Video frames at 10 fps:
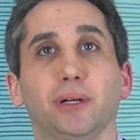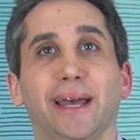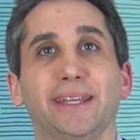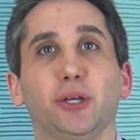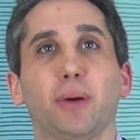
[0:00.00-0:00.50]
will
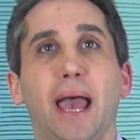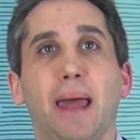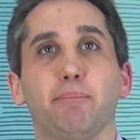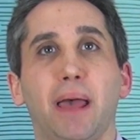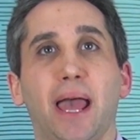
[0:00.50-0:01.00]
let you
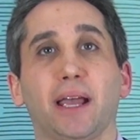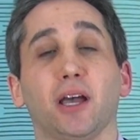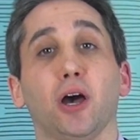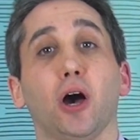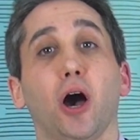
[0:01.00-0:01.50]
add
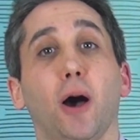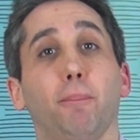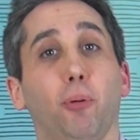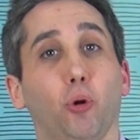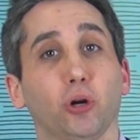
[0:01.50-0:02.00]
back a
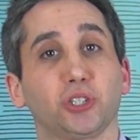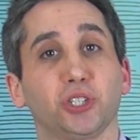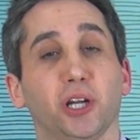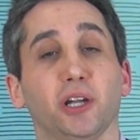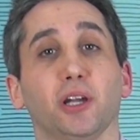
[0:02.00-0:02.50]

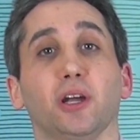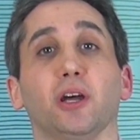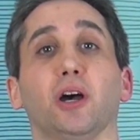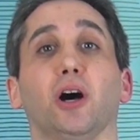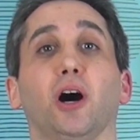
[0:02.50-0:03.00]
portion
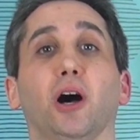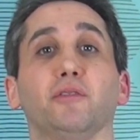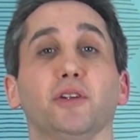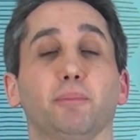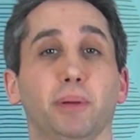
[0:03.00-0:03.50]

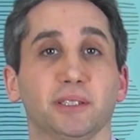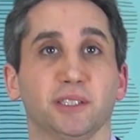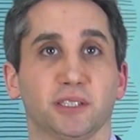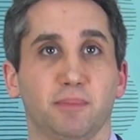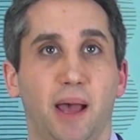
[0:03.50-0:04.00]
of your
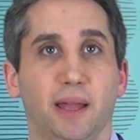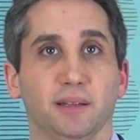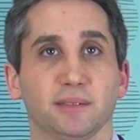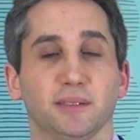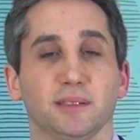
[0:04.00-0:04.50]
business
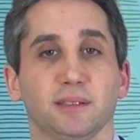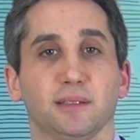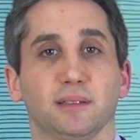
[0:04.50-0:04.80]
miles.